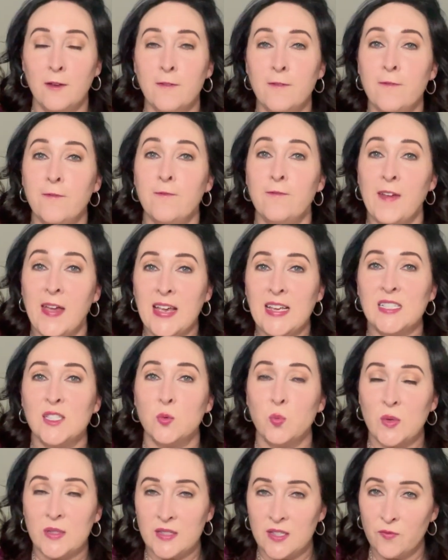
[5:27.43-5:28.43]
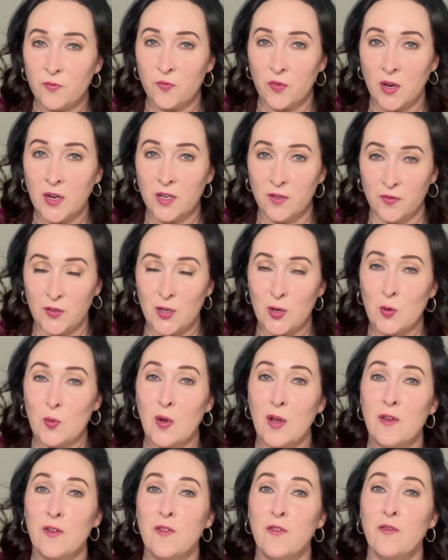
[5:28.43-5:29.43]
Face what's in front of
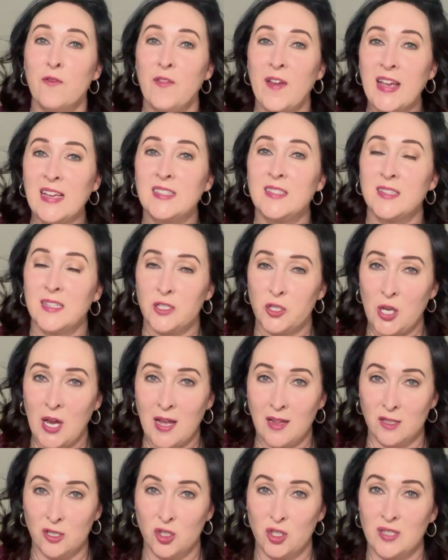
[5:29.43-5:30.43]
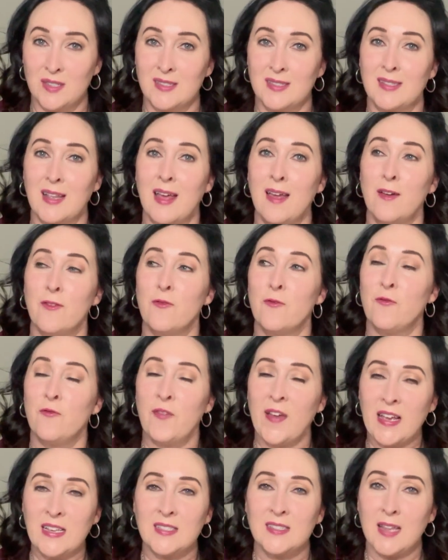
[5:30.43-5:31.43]
you, face the challenges,
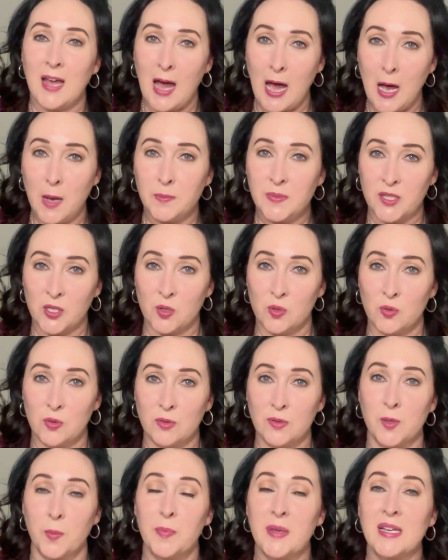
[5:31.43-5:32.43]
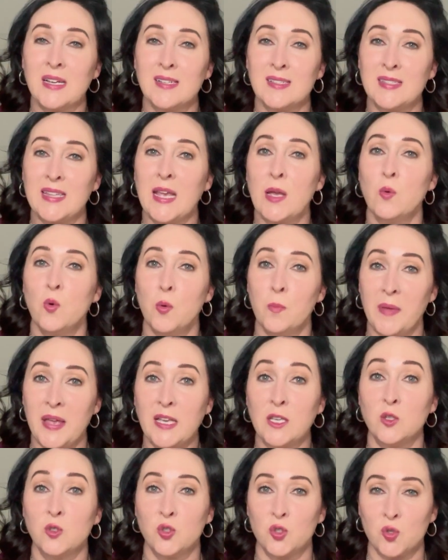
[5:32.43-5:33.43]
face the obstacles, because they will
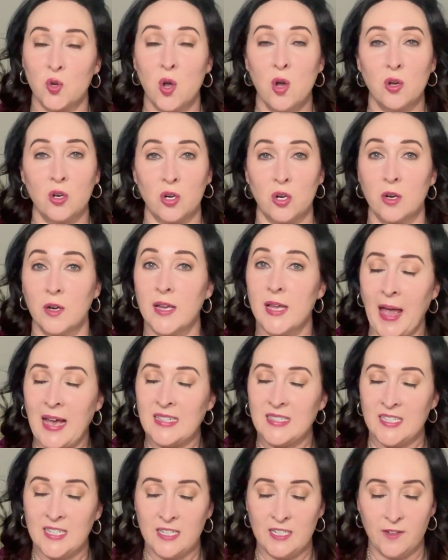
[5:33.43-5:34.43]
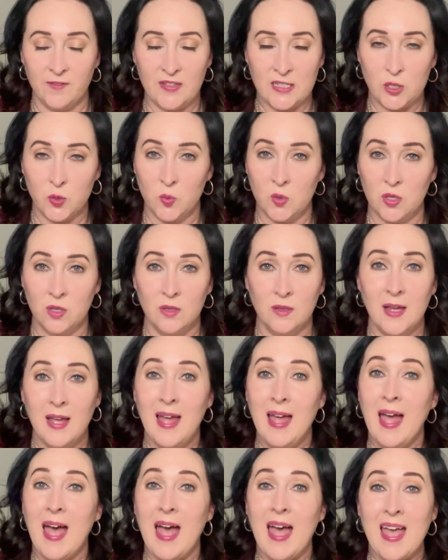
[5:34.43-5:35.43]
make you stronger as an individual
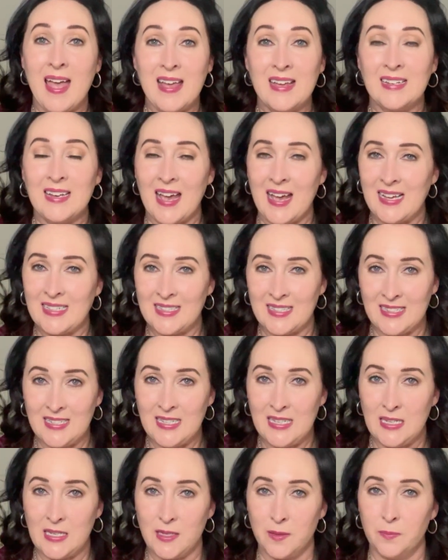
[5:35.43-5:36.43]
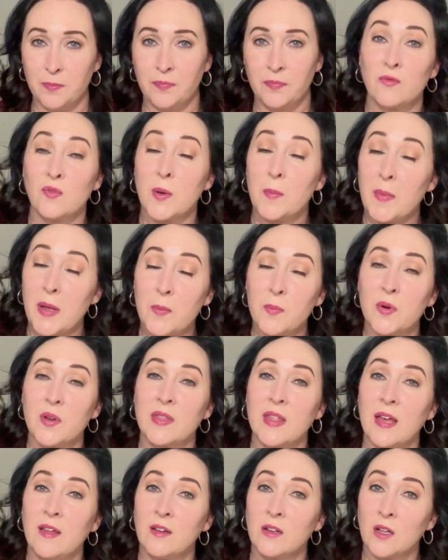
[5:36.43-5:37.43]
and as a team. Remember
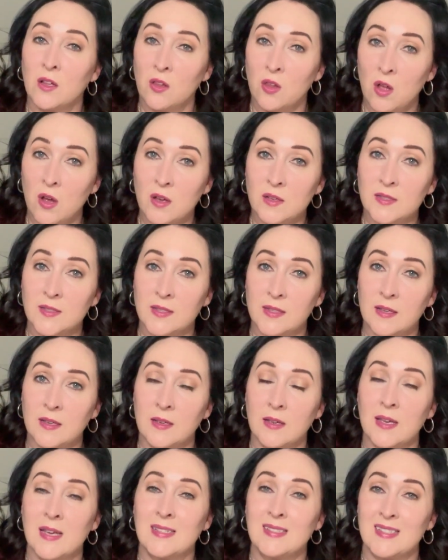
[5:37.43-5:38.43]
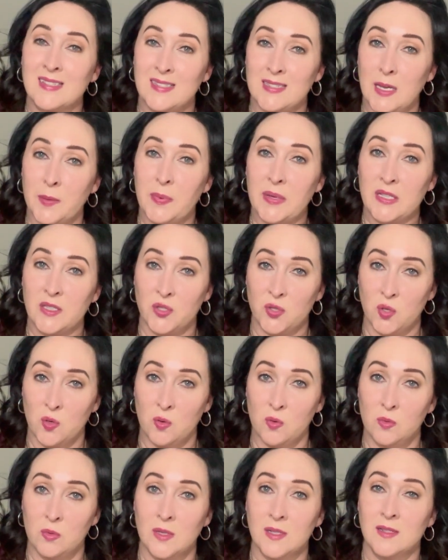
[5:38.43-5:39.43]
that glossing is a stepping
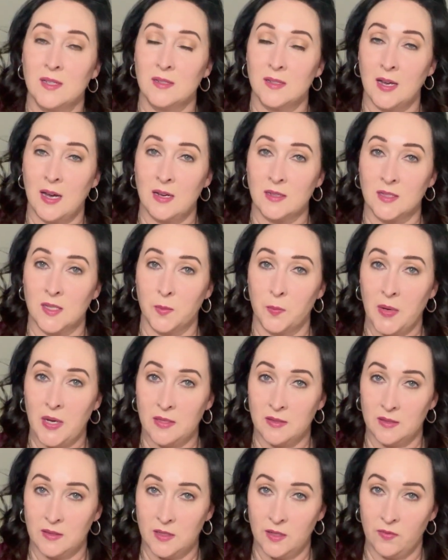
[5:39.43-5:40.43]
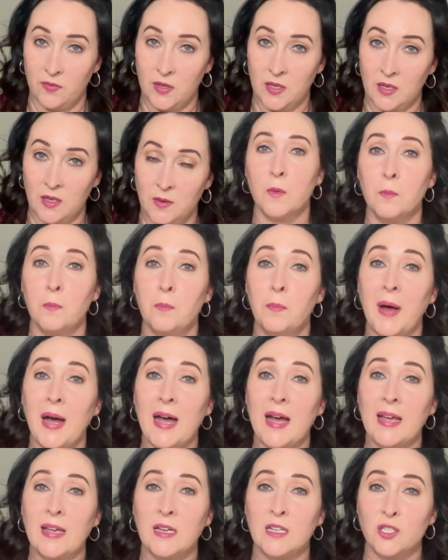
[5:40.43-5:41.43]
stone to toxic positivity.
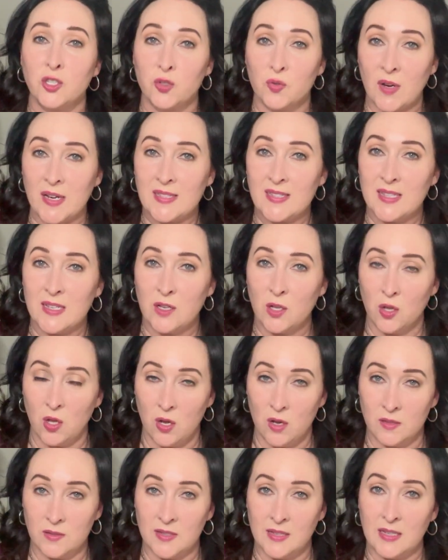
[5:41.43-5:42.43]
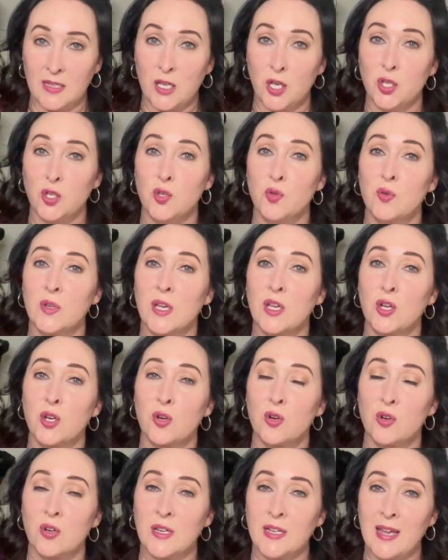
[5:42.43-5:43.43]
By addressing glossing, you can
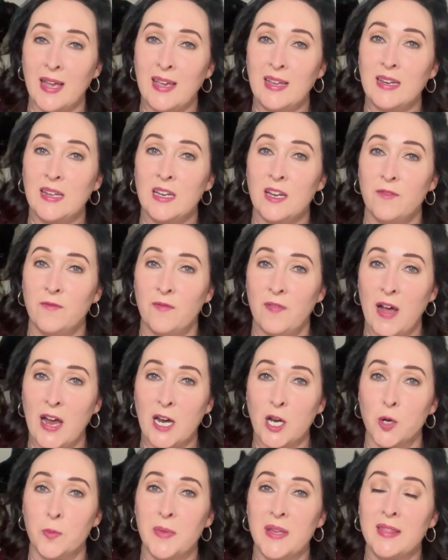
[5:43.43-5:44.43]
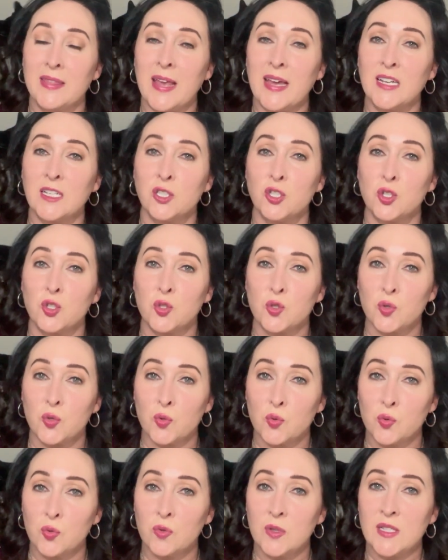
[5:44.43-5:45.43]
create an environment that is
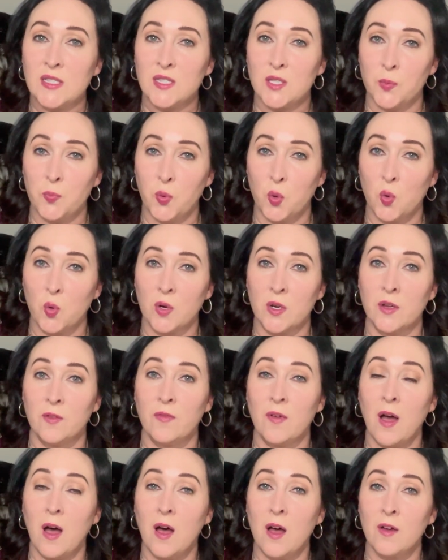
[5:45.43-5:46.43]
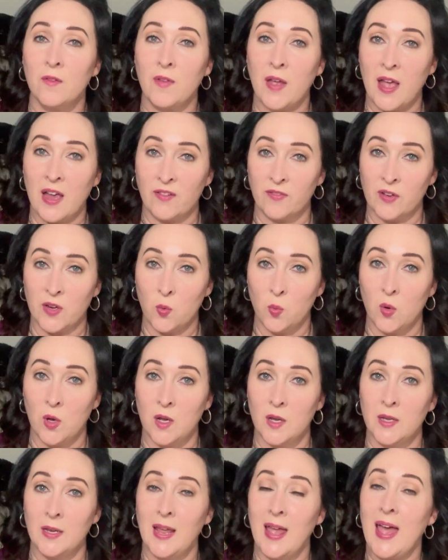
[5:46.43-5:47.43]
truly supportive of
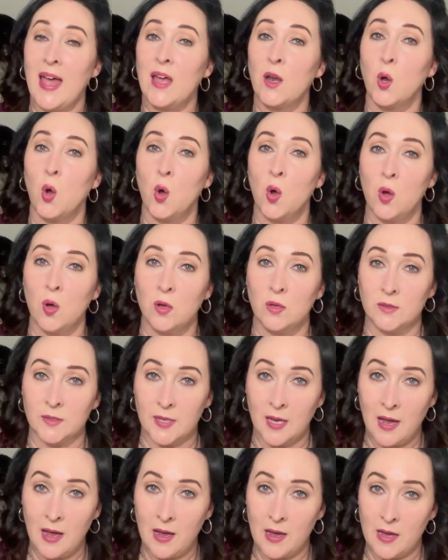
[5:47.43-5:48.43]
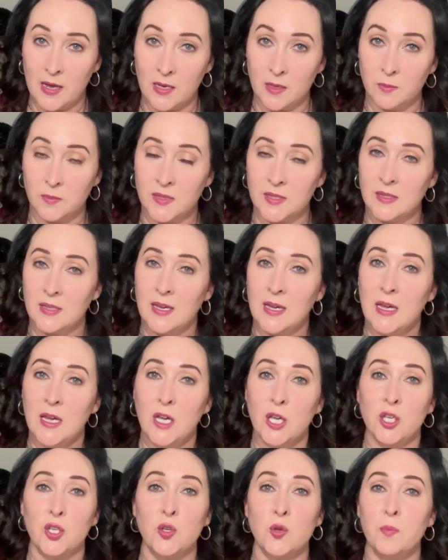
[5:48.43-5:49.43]
everyone at all times.
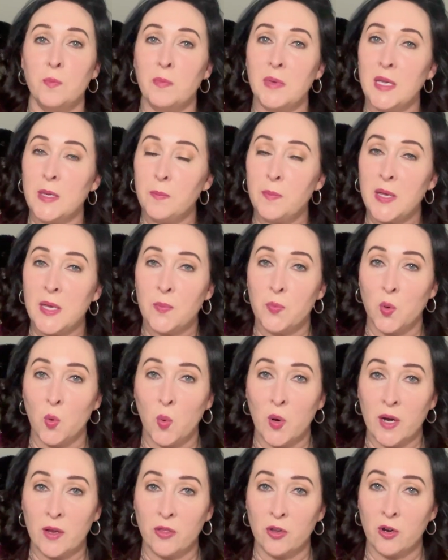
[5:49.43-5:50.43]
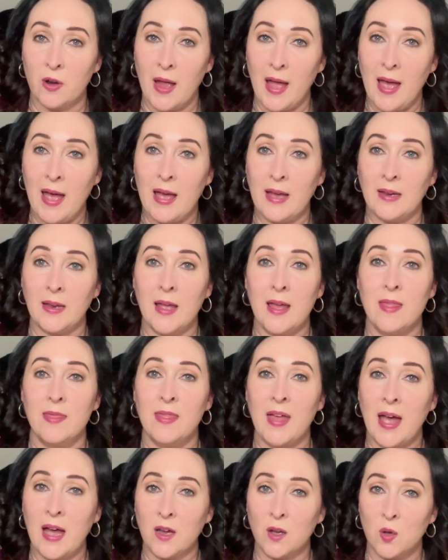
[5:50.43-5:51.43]
You meet people where they're at, and
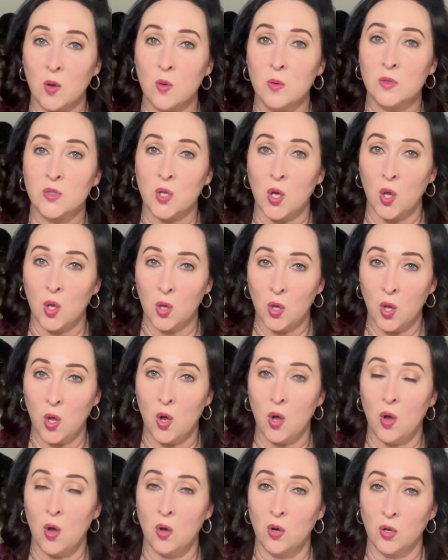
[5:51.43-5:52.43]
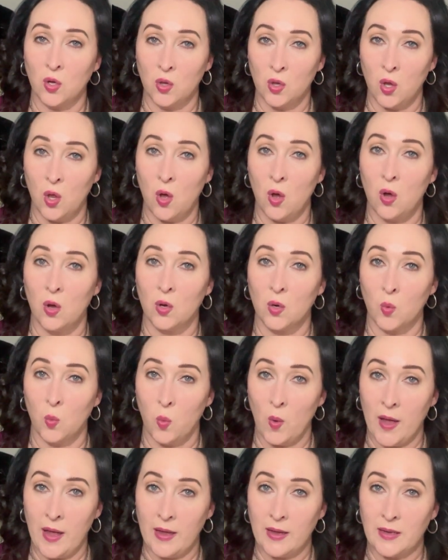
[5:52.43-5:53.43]
that goes a long, long
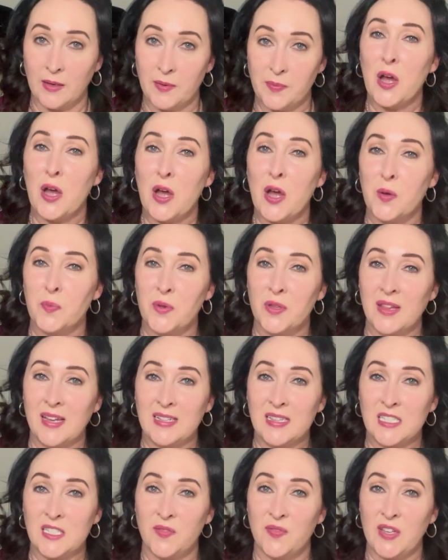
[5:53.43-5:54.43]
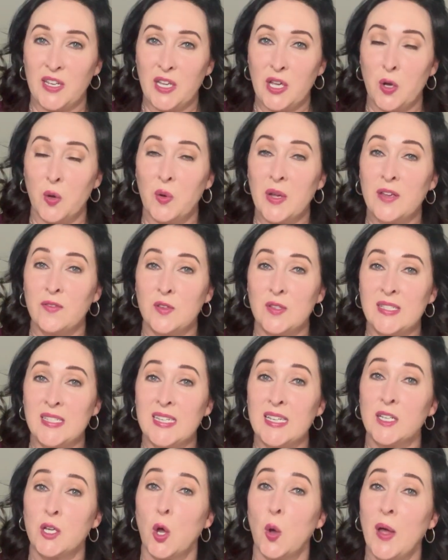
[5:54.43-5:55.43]
way. I hope you liked this video. If you
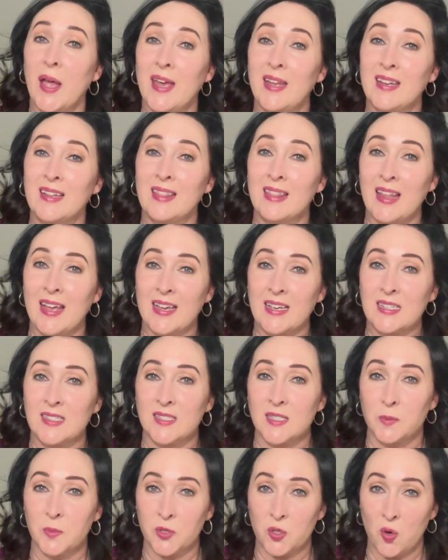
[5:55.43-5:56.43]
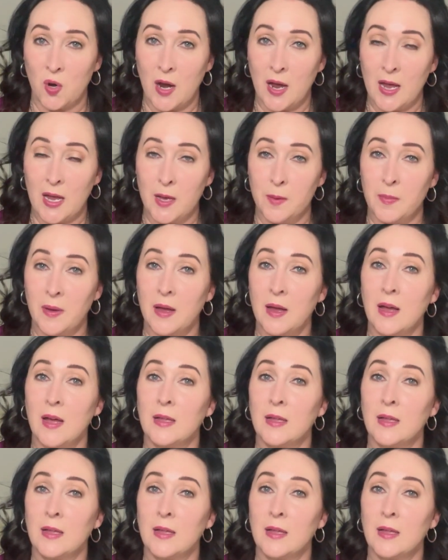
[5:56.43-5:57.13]
did, go ahead and like and subscribe.